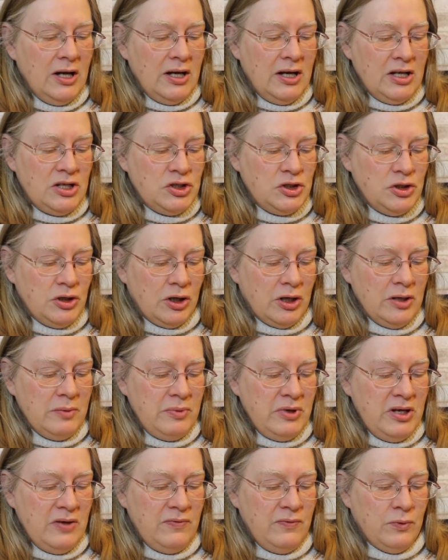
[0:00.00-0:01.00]
It's Yarn
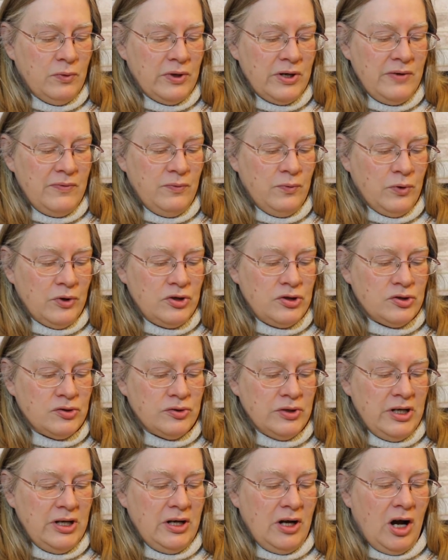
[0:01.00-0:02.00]
Bee 44th
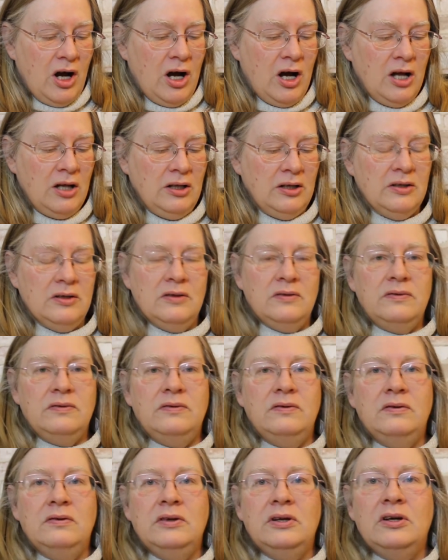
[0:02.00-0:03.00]
Street Olive,
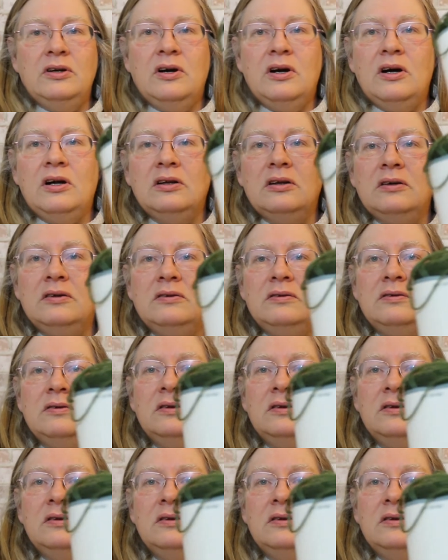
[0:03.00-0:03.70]
in olive.